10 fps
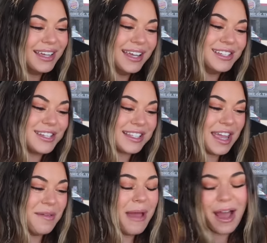It just
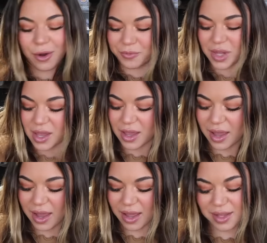came out
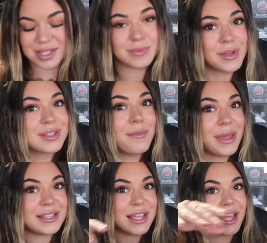and it smells
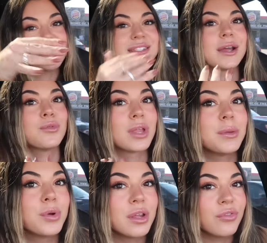amazing and it's like a really
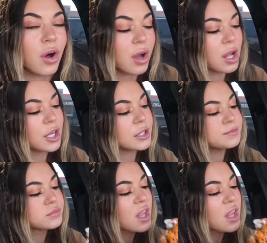pretty fall color.